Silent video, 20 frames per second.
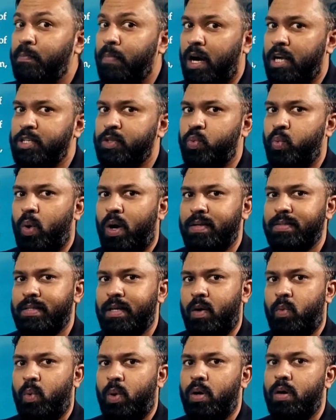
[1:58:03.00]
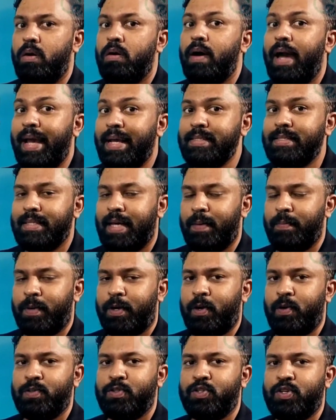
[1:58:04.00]
much was our exam
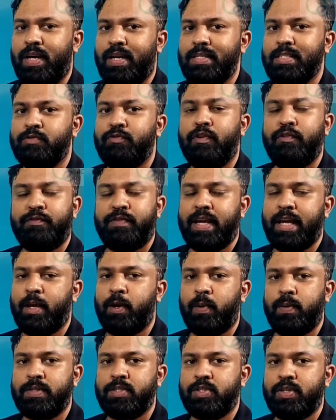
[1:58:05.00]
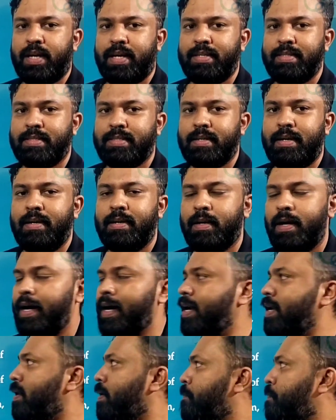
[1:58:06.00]
questions, 50 questions,
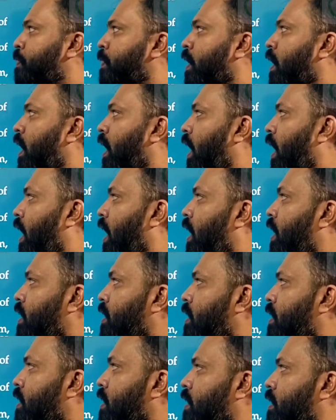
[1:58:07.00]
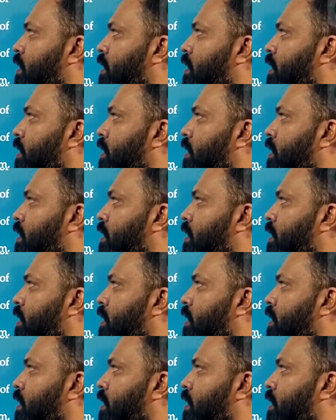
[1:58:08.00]
alright? And